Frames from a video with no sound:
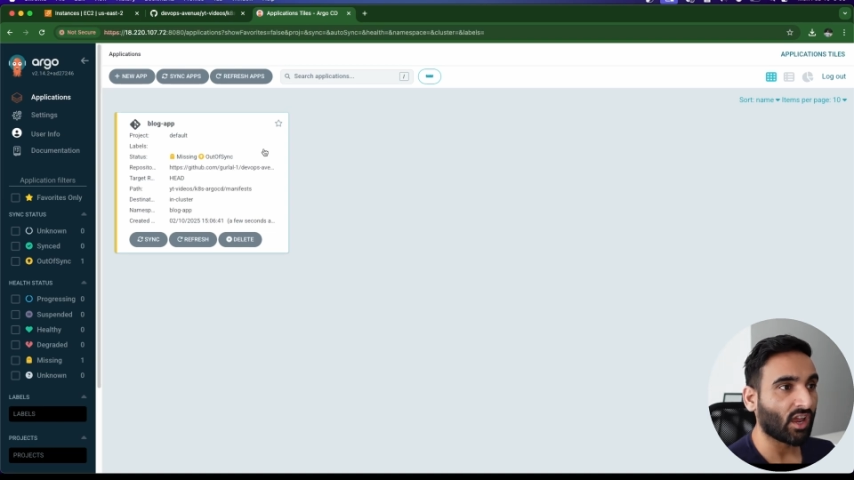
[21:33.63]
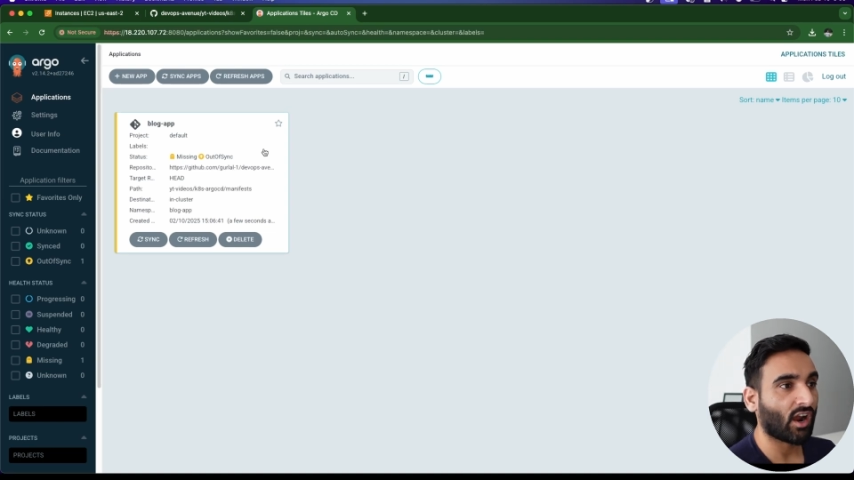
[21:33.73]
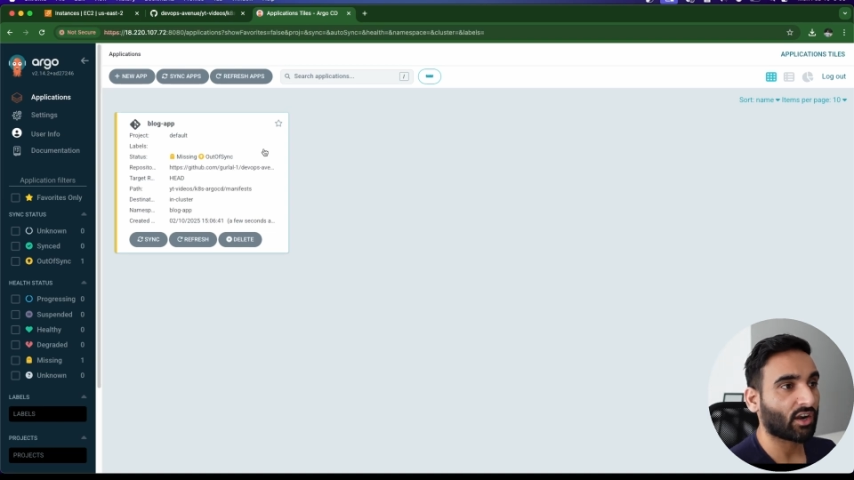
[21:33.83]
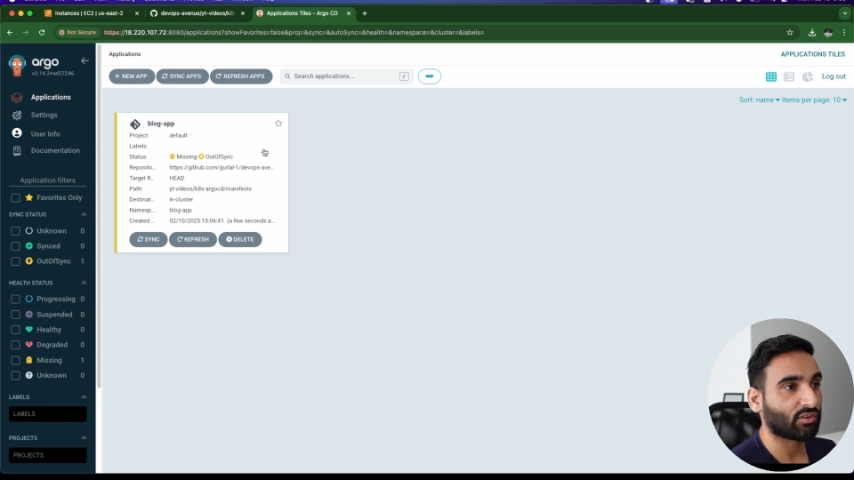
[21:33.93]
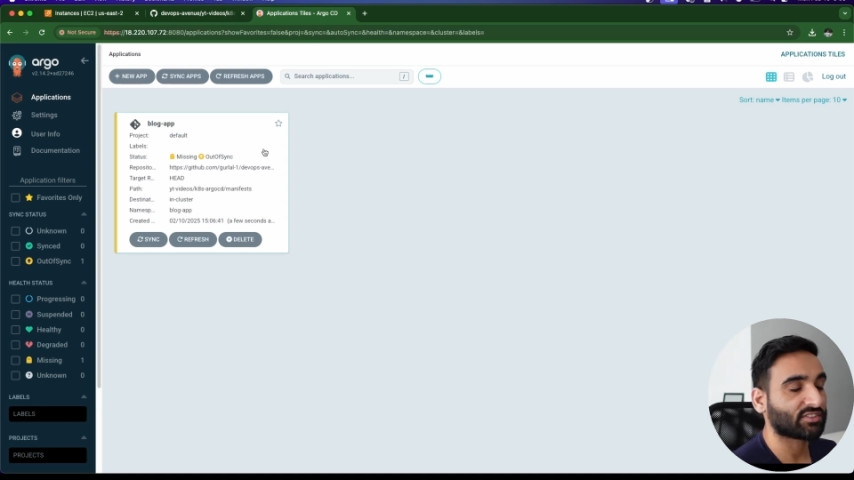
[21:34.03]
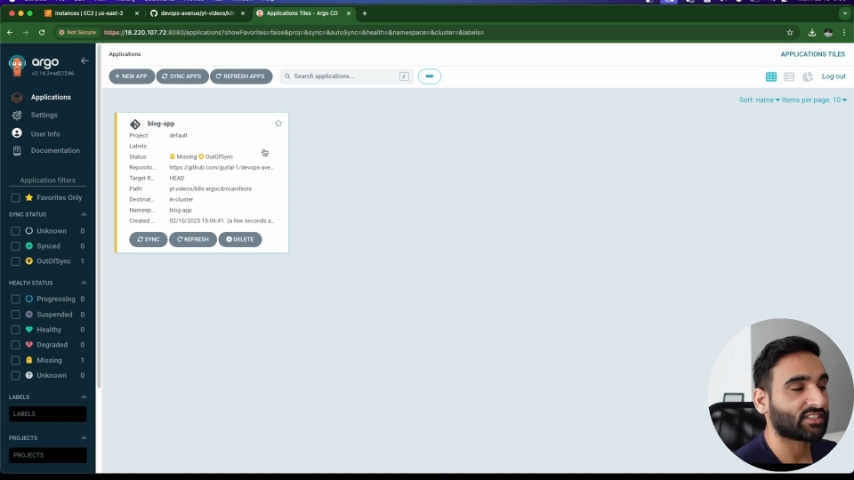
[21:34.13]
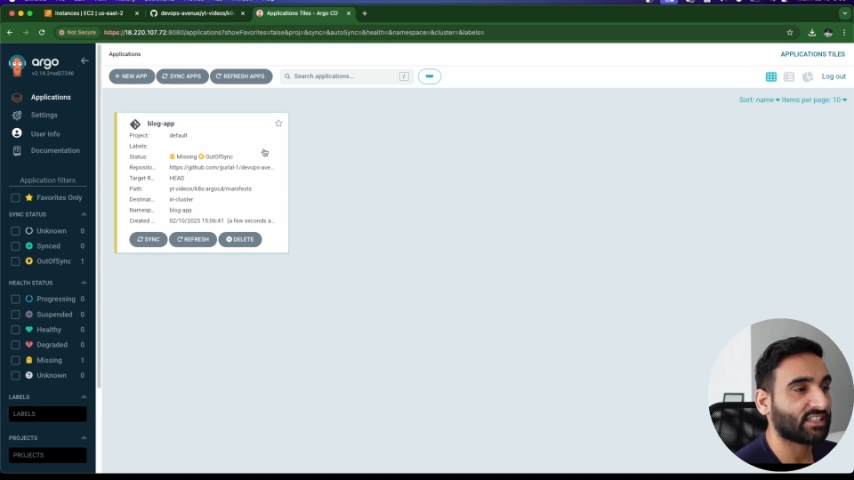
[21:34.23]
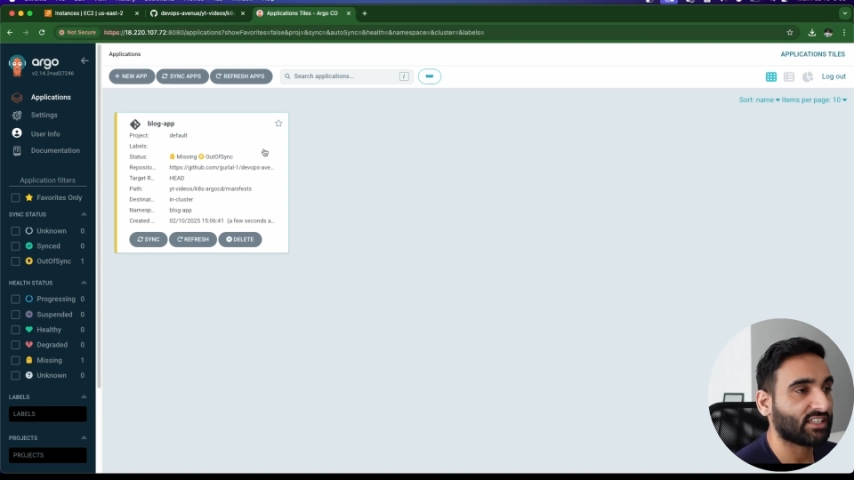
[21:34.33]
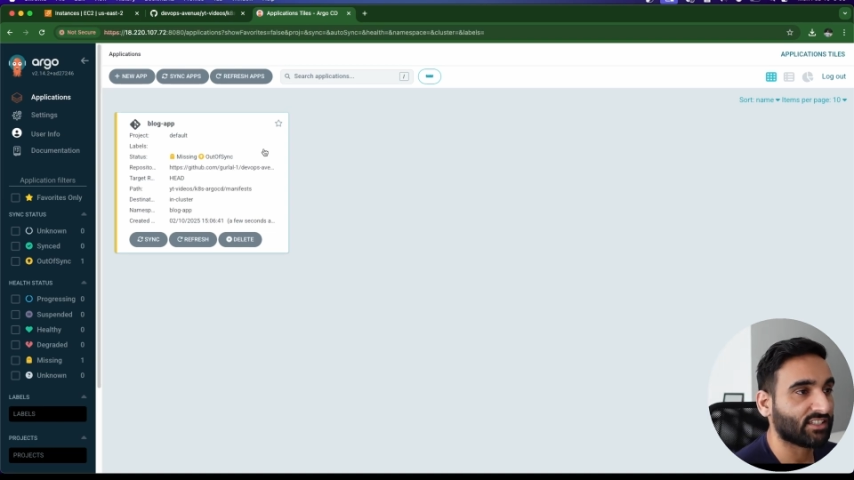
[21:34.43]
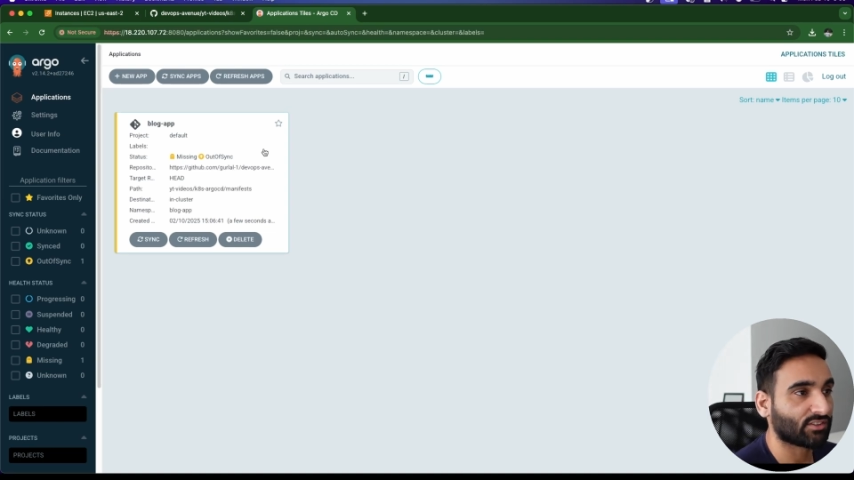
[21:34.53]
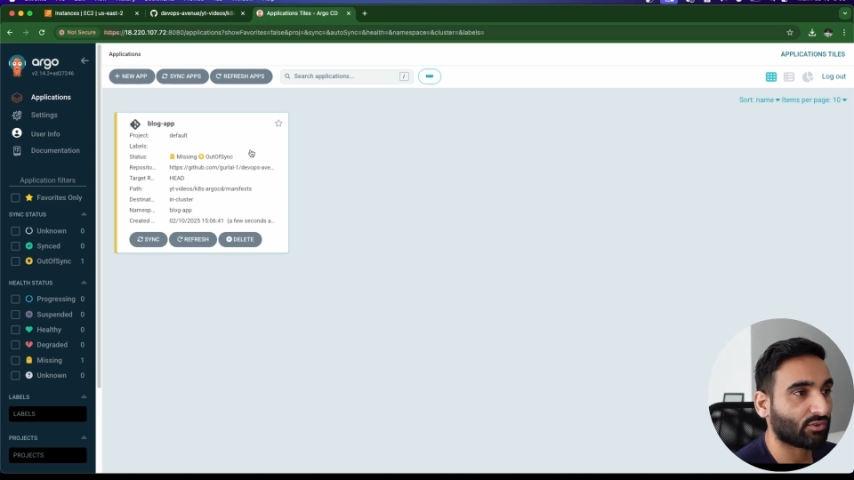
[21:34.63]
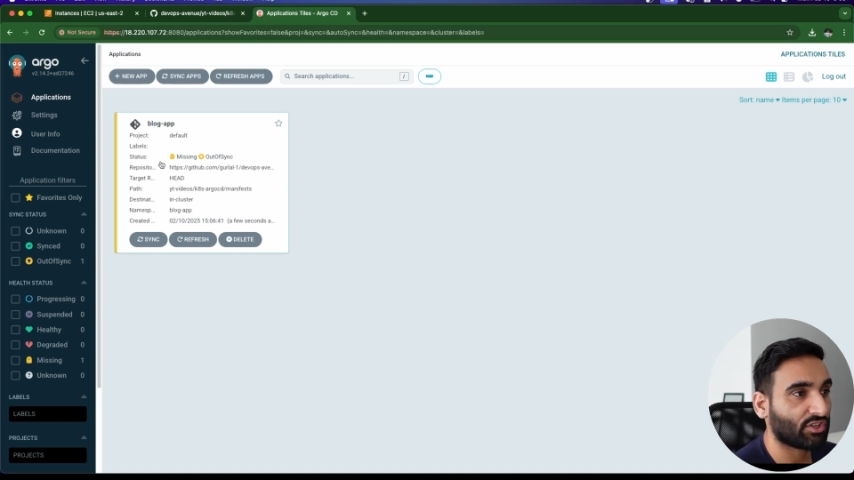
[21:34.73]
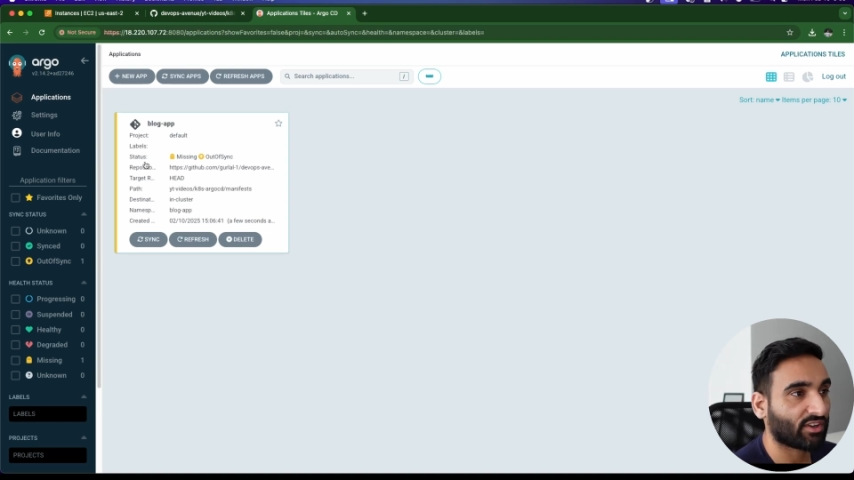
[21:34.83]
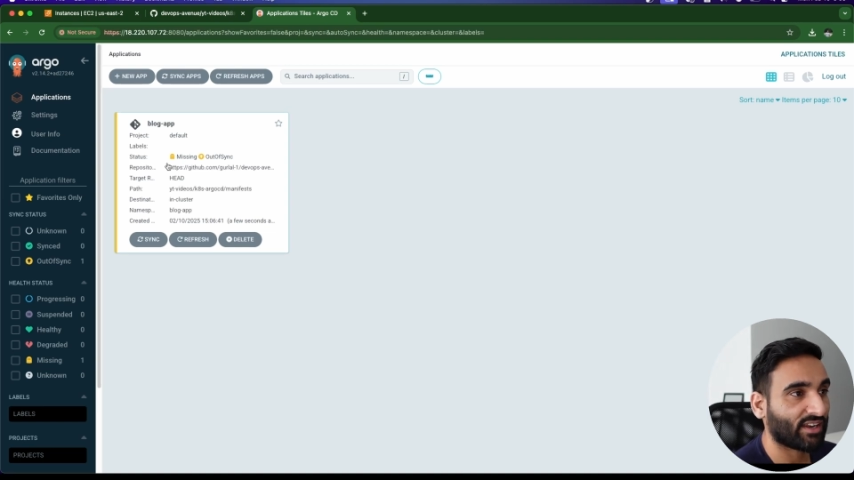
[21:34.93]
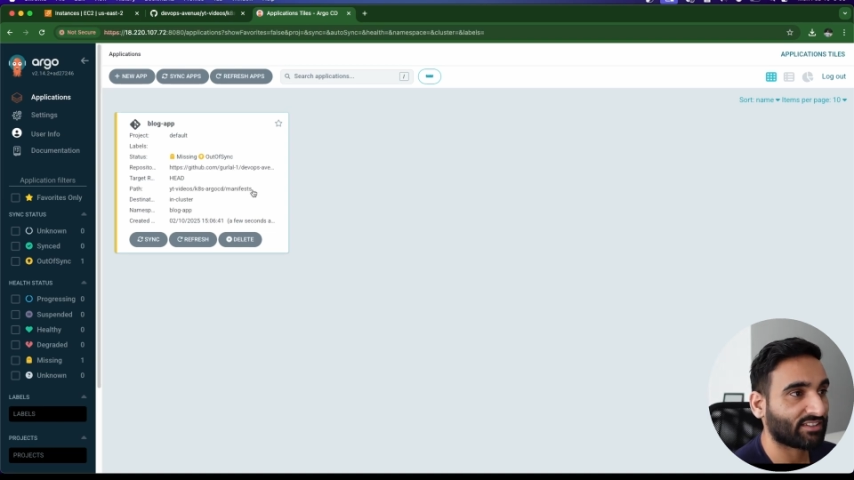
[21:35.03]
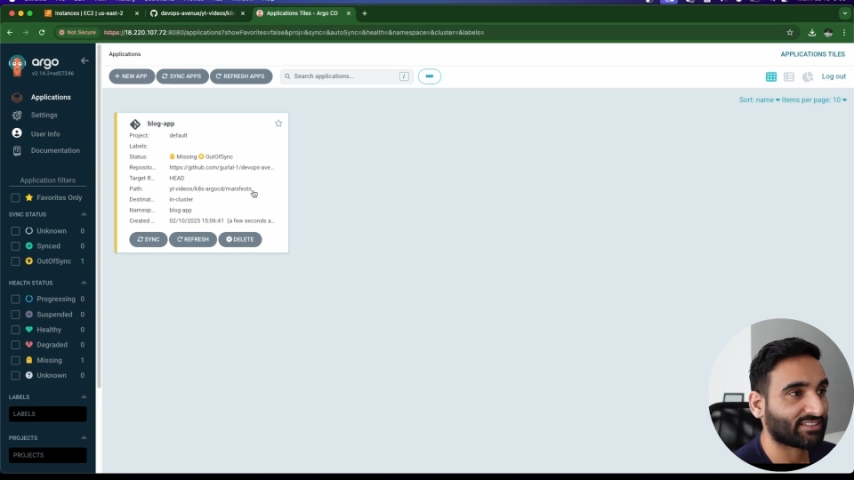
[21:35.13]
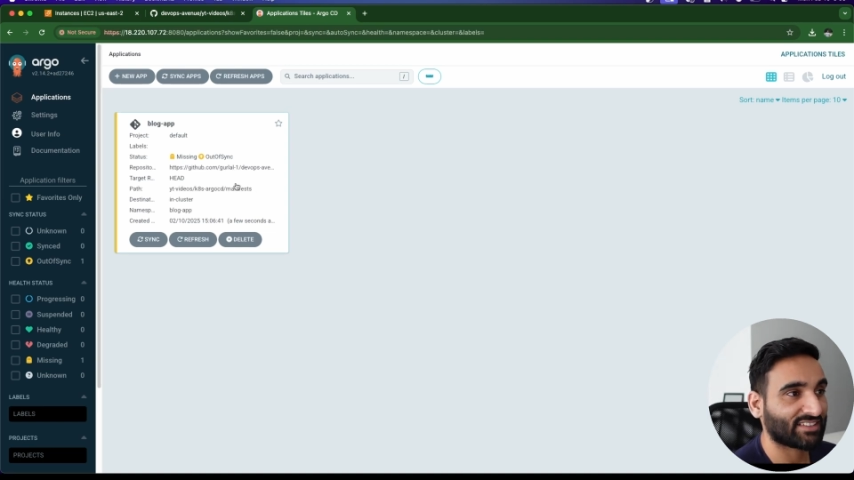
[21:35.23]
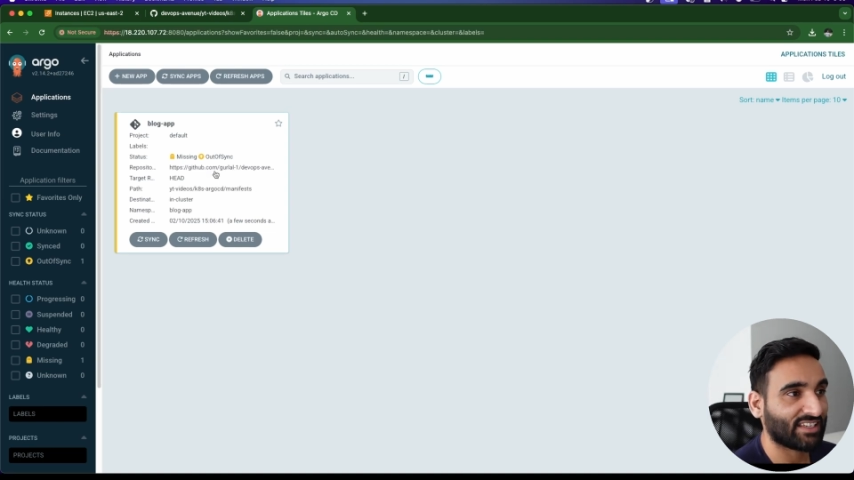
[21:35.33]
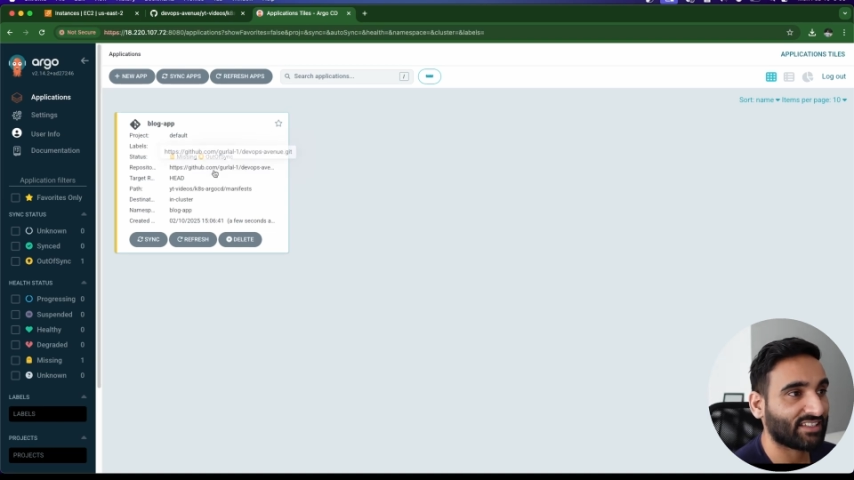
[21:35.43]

Argo CD, so you can see